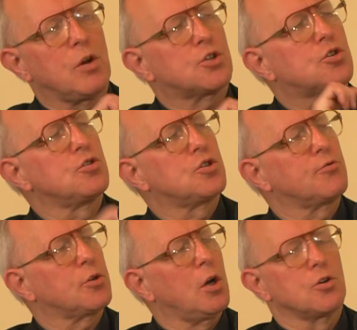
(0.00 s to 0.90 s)
questions
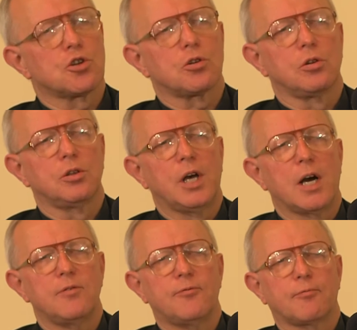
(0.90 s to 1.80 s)
of conjugal
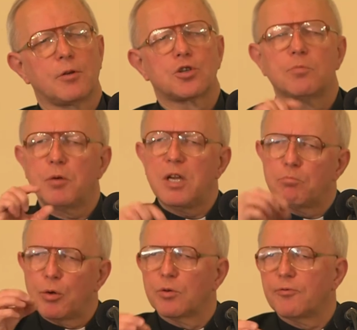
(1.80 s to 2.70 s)
life, which had been
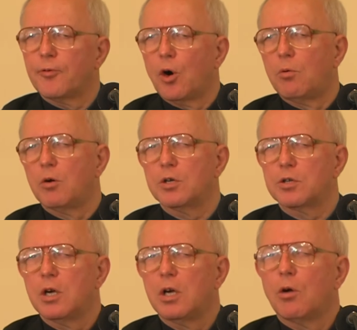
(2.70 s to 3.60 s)
put forward,
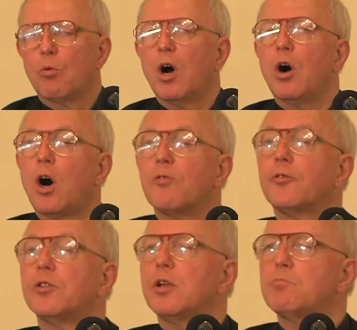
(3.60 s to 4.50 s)
were
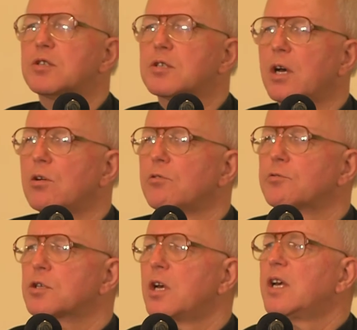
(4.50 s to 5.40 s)
often
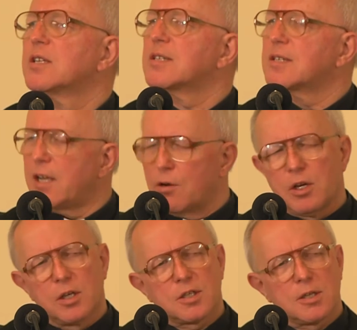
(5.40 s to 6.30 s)
themselves
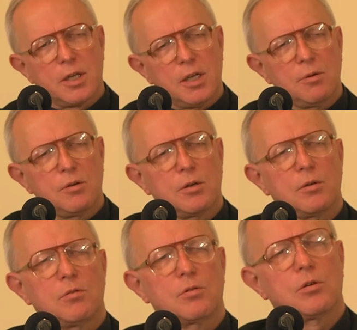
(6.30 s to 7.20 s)
seriously
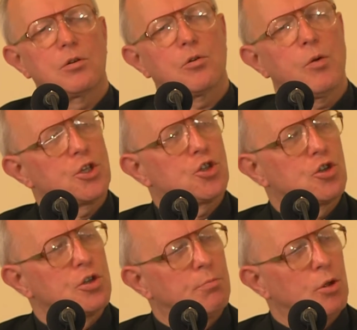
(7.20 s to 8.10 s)

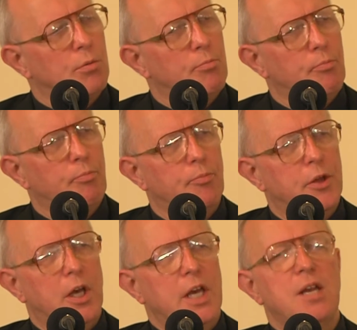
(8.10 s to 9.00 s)
questionable.
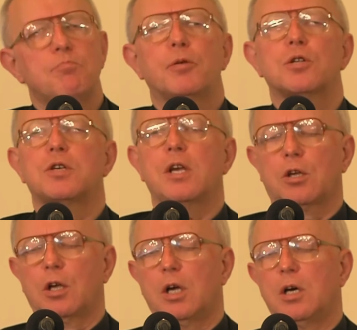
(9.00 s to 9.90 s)
In
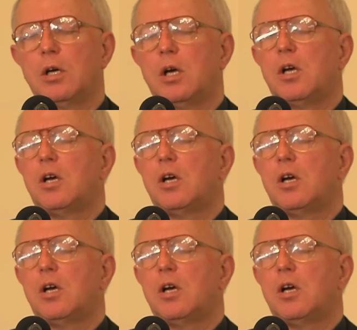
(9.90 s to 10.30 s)
particular,